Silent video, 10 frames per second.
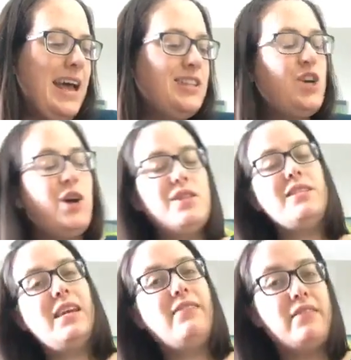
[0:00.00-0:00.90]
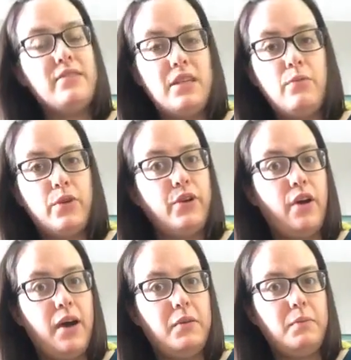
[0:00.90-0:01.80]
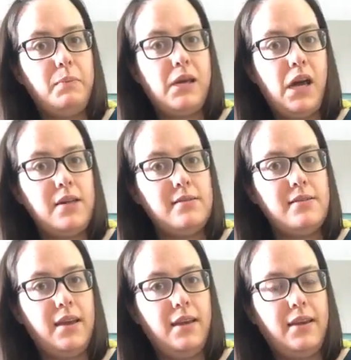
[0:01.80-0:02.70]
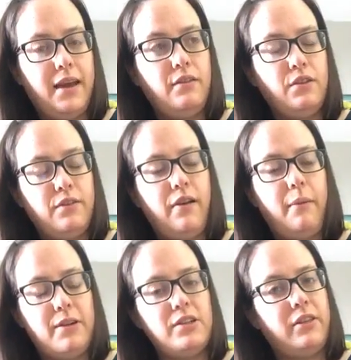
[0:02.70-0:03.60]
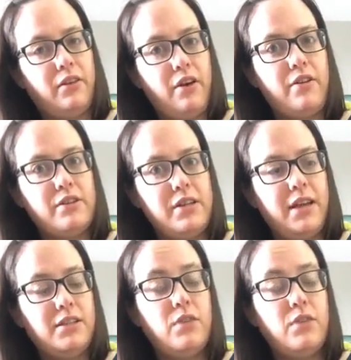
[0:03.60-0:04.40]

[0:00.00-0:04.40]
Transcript: It's hard to say if I've seen one or not, because they can look very much like the garter snake.